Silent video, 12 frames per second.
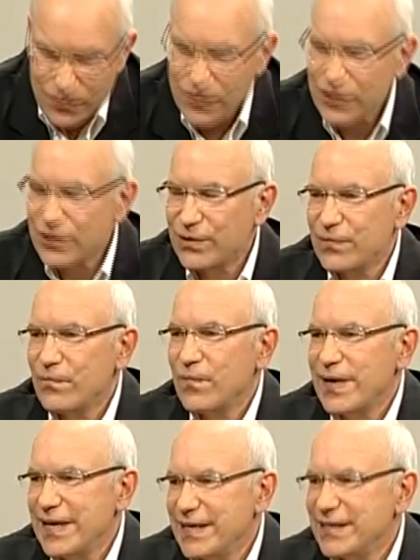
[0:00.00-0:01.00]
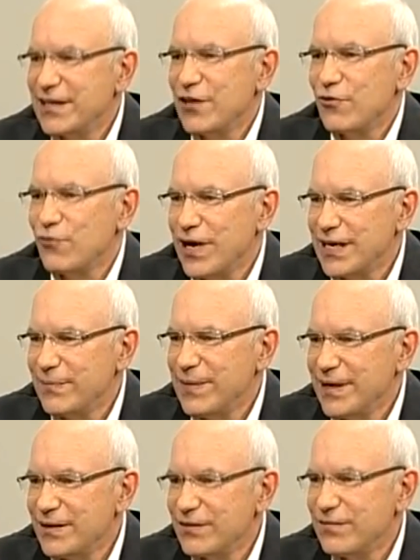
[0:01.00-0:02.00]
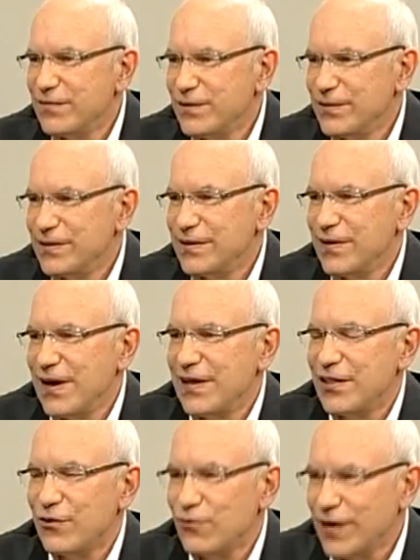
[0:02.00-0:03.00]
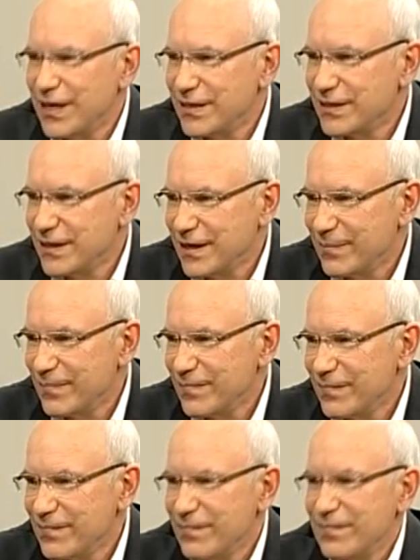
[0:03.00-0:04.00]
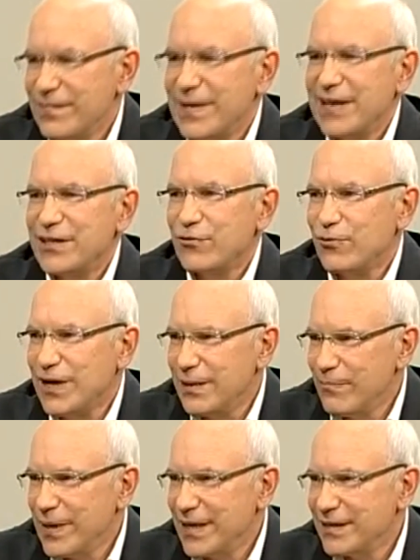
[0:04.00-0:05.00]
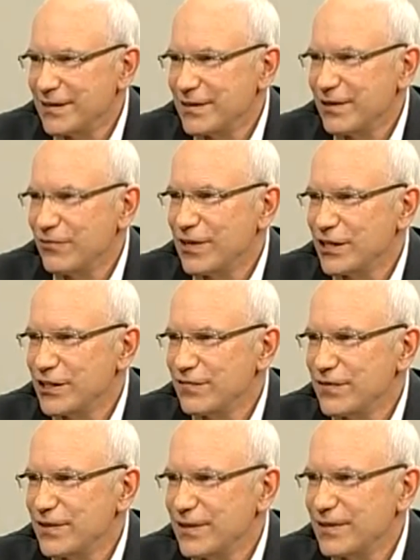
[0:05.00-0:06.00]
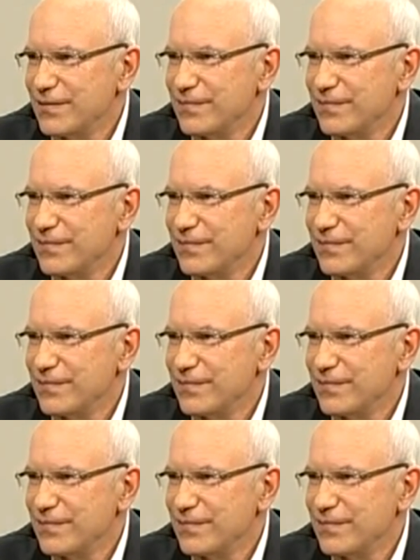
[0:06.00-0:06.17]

to eat the right amount of food at the right time, at the right pace. Don't rush your food.